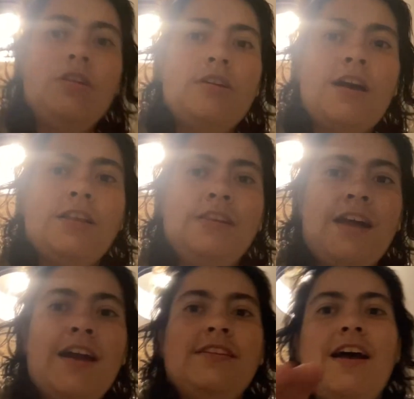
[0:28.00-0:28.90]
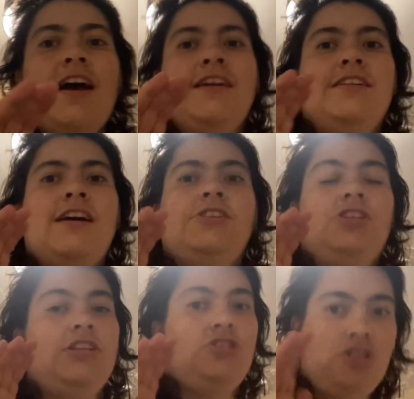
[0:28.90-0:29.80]
at night I can
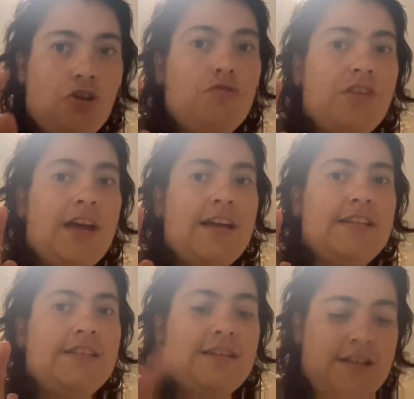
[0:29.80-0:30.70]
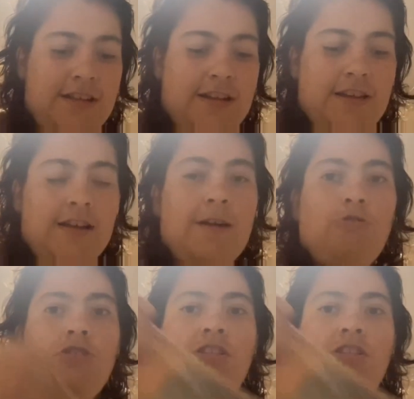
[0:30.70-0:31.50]
actually do this. I'm going to